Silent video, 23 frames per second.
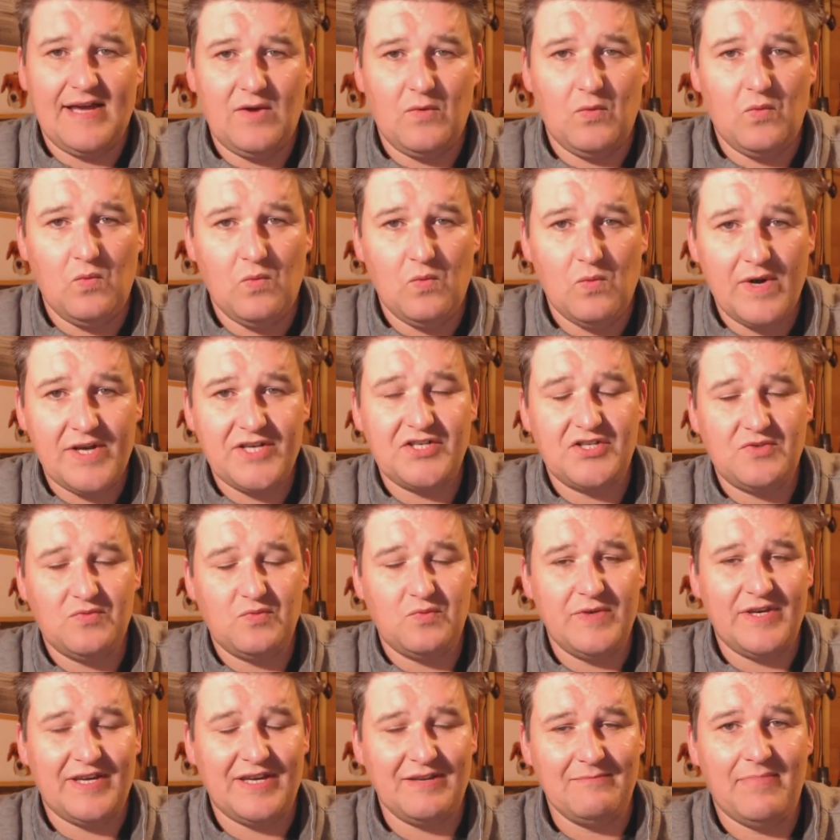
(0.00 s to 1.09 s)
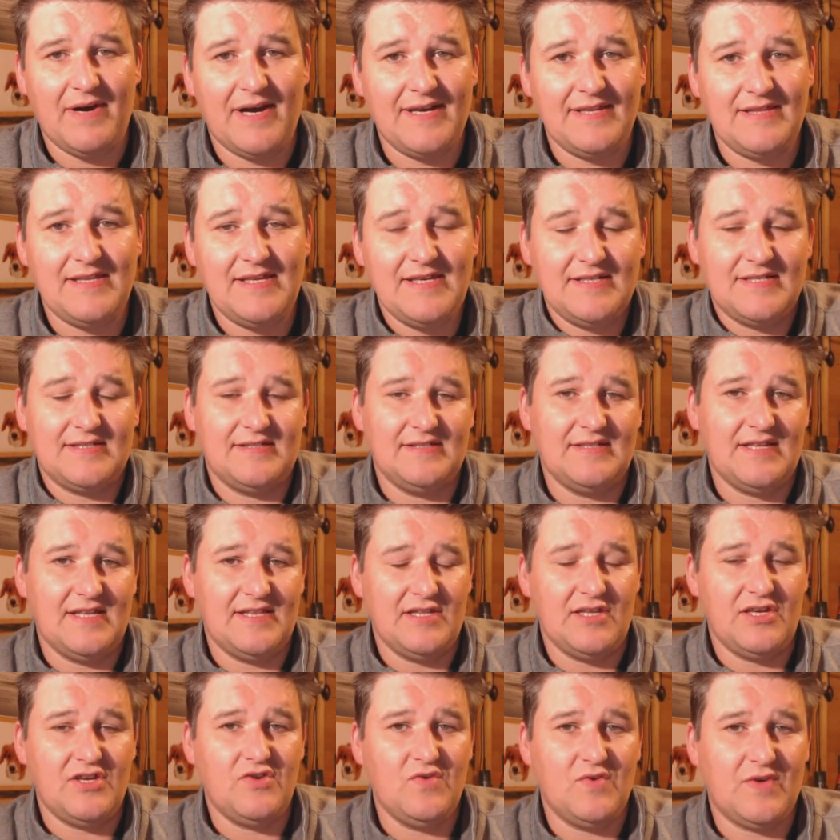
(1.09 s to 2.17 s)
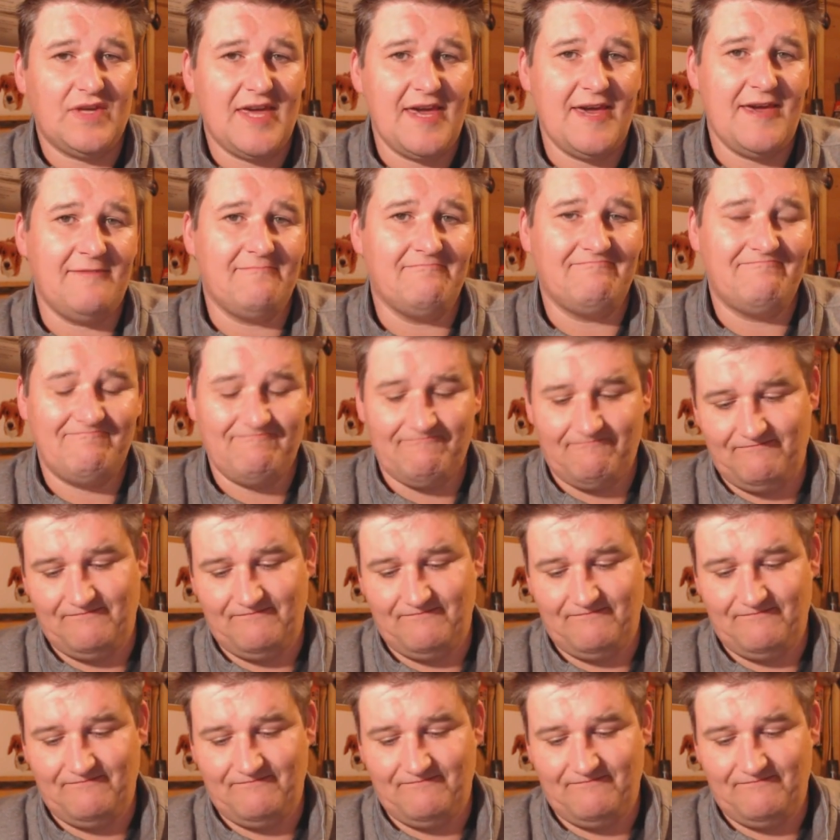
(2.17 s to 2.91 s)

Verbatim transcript: I wish we could buy these in the UK.